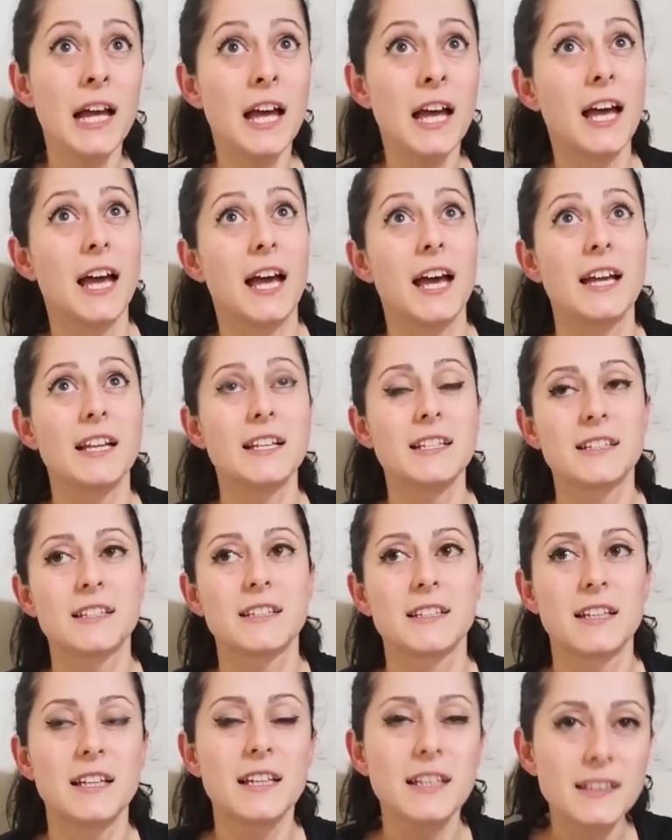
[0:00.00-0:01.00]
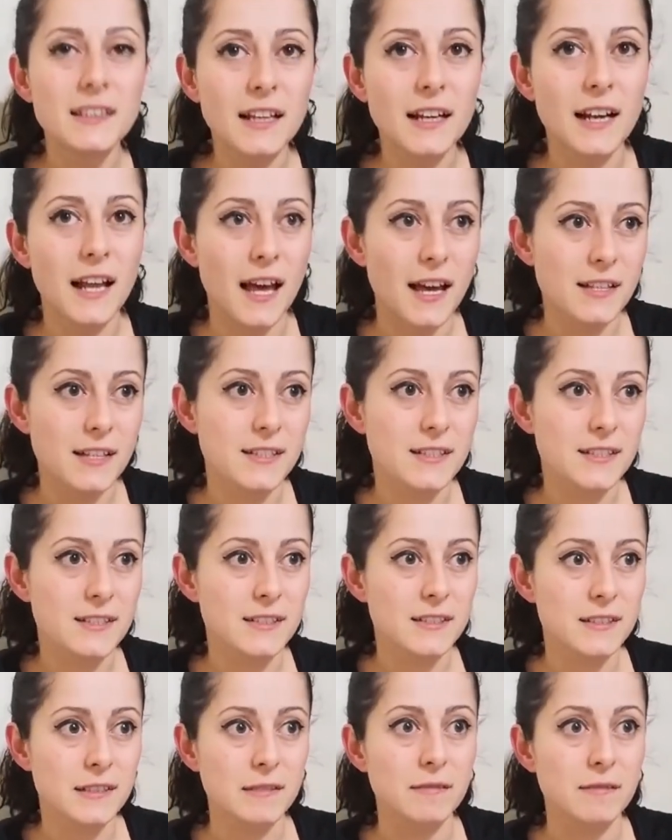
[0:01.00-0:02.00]
And in the
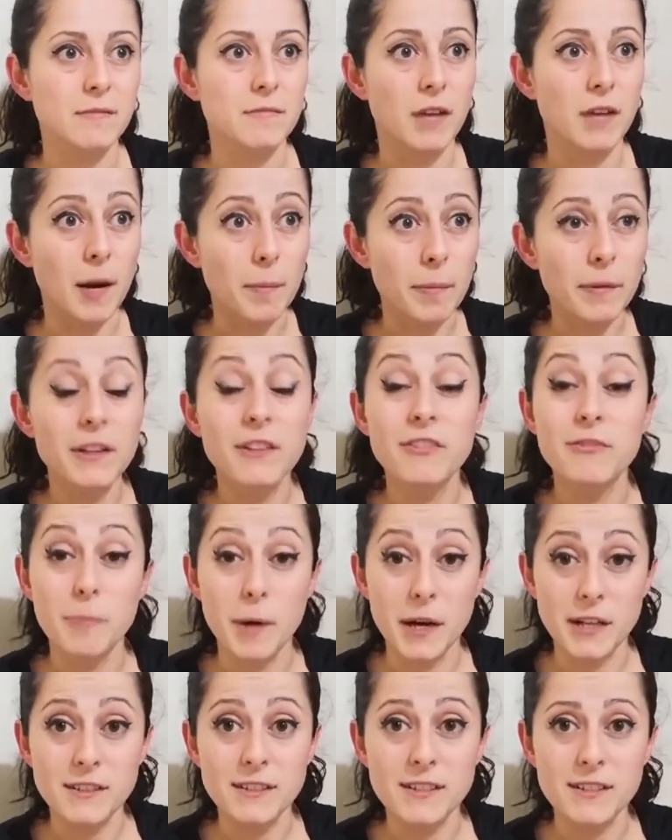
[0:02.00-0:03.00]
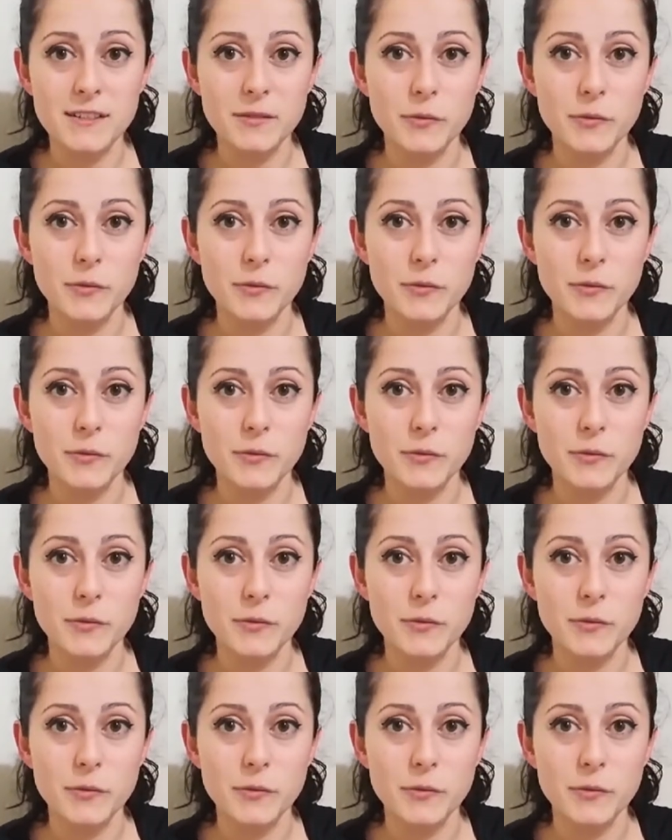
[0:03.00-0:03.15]
last couple of months,